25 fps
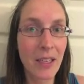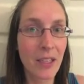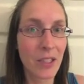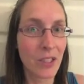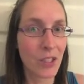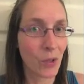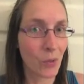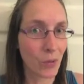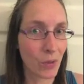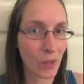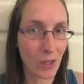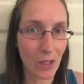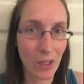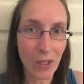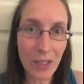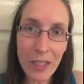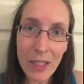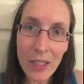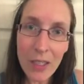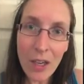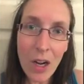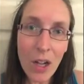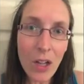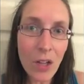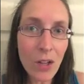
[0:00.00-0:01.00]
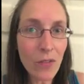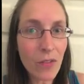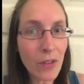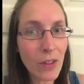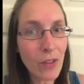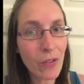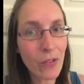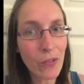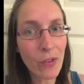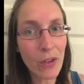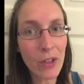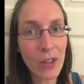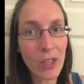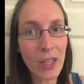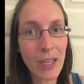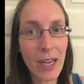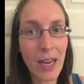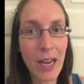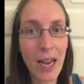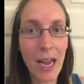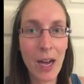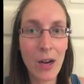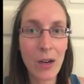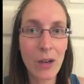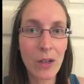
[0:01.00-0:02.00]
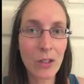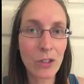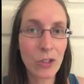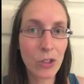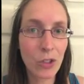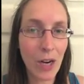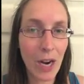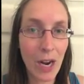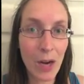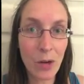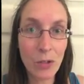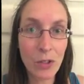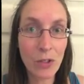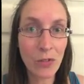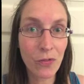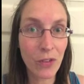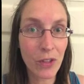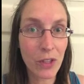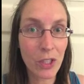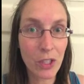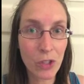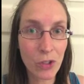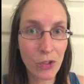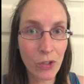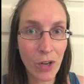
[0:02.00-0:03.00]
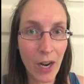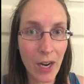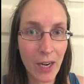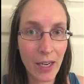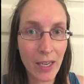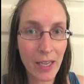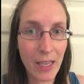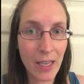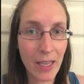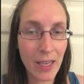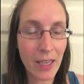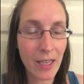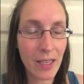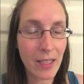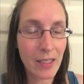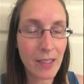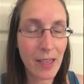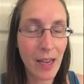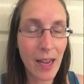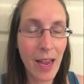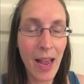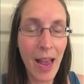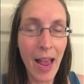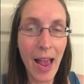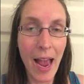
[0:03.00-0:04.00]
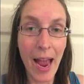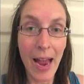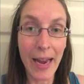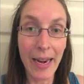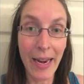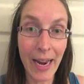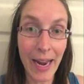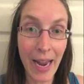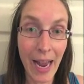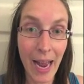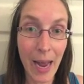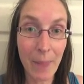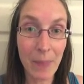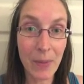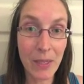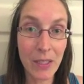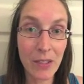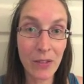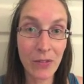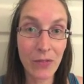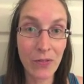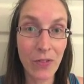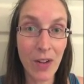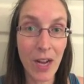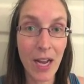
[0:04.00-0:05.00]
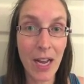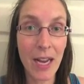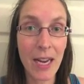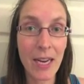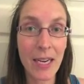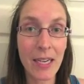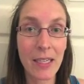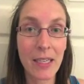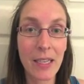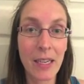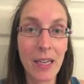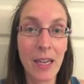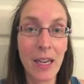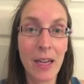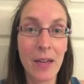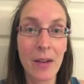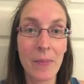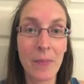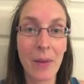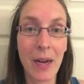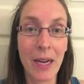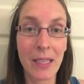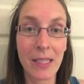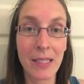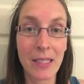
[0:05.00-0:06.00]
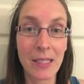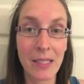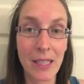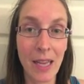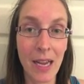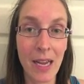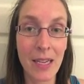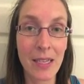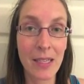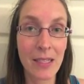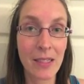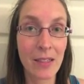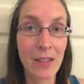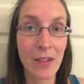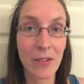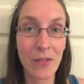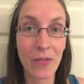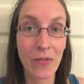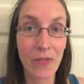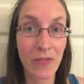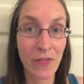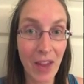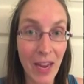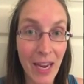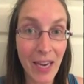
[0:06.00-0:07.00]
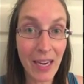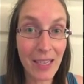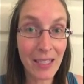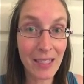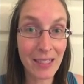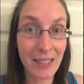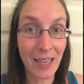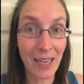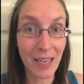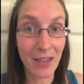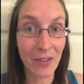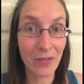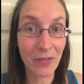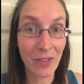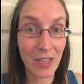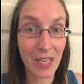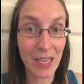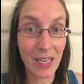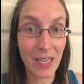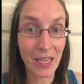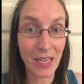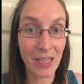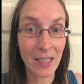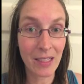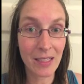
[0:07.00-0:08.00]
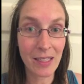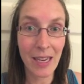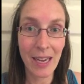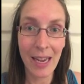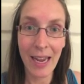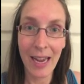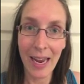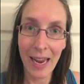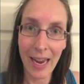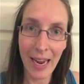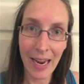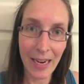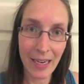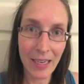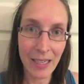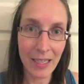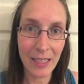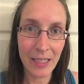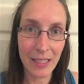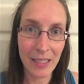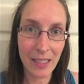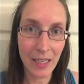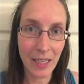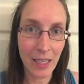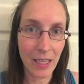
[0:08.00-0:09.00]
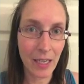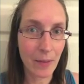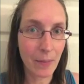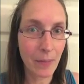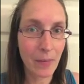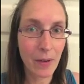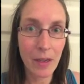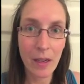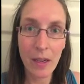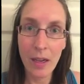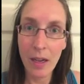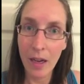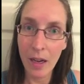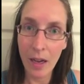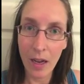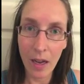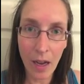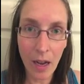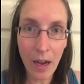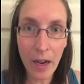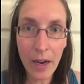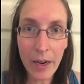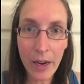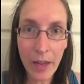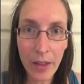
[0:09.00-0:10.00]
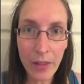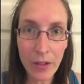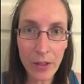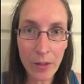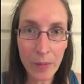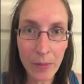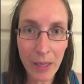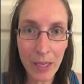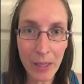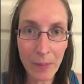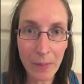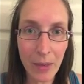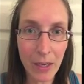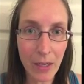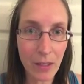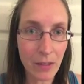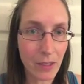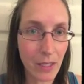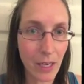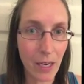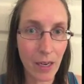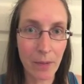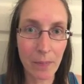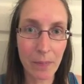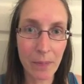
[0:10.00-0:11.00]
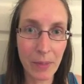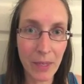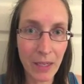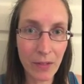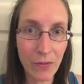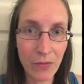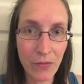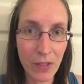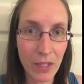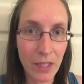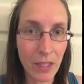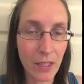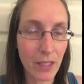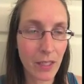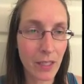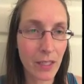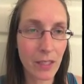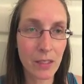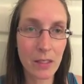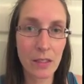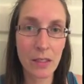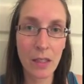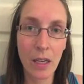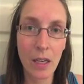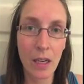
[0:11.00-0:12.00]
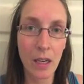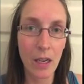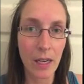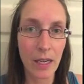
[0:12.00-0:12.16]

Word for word: So we're looking all over for the house for the truck keys, and I happen to find my son's fake set of keys, handed it to him. Another big meltdown, big feelings.